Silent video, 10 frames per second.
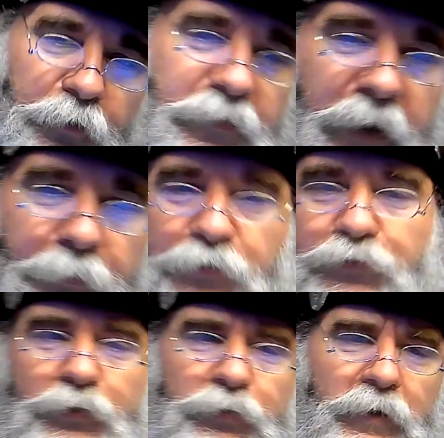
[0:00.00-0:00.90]
able
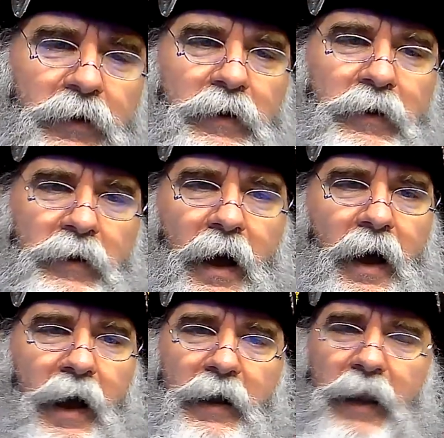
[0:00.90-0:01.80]
to
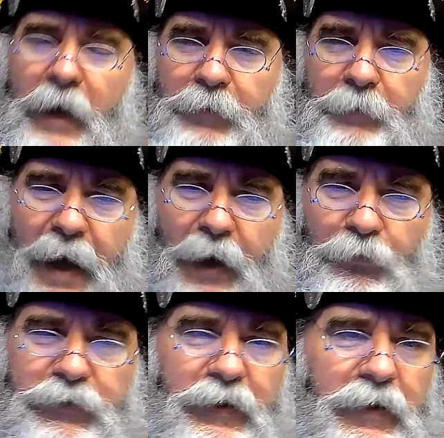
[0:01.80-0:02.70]
climb a
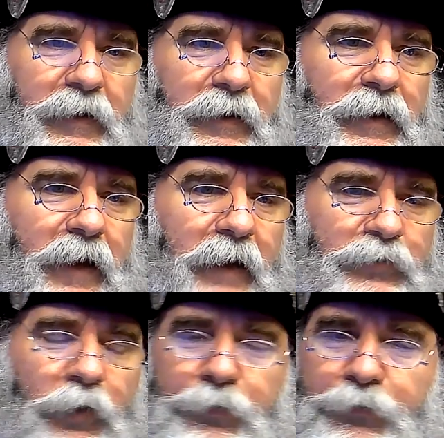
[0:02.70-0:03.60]
mountain and
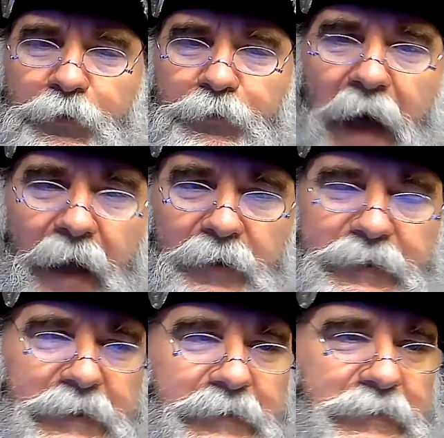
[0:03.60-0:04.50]
go through
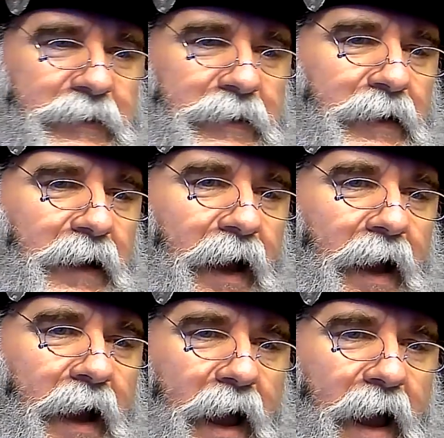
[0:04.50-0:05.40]
valleys
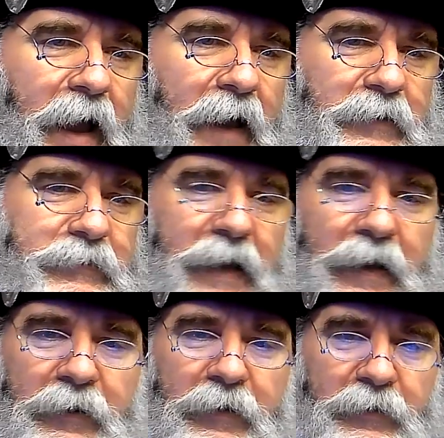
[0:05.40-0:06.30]
and
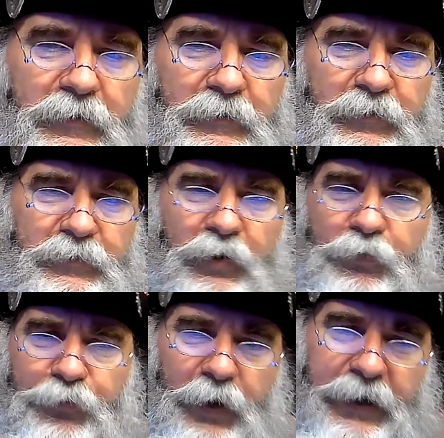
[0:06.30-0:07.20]
go
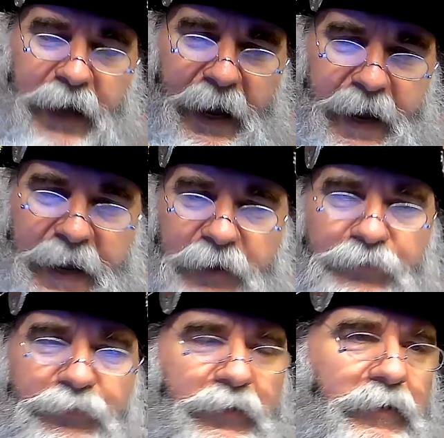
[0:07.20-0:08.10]
through a
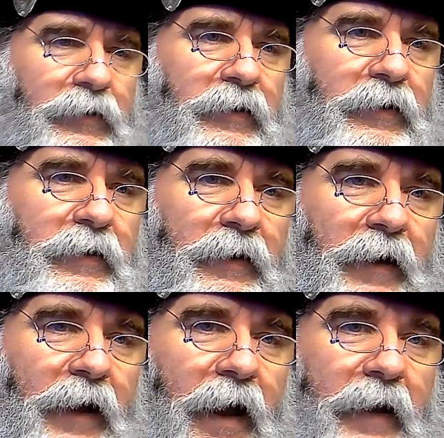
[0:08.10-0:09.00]
cave
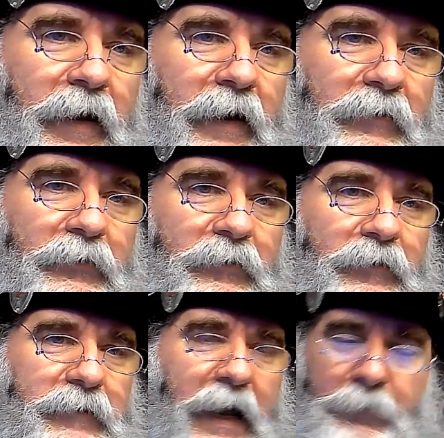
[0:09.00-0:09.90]
and then
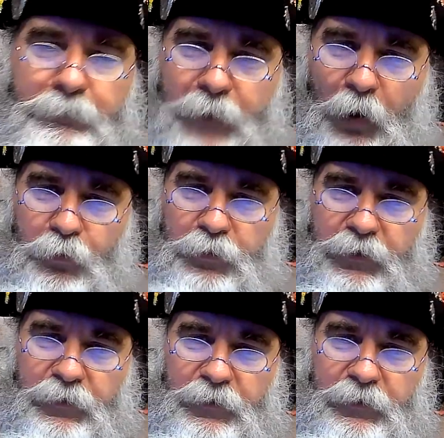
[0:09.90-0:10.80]
get a boat
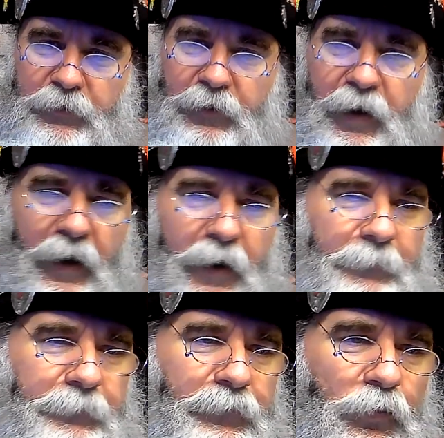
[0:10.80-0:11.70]

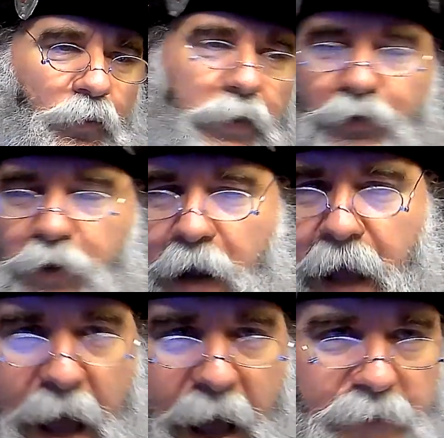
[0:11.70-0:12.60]
with her
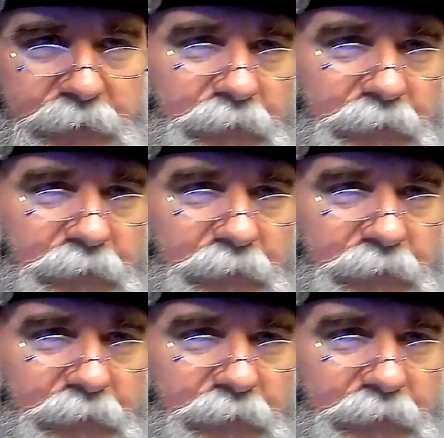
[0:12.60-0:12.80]
hat,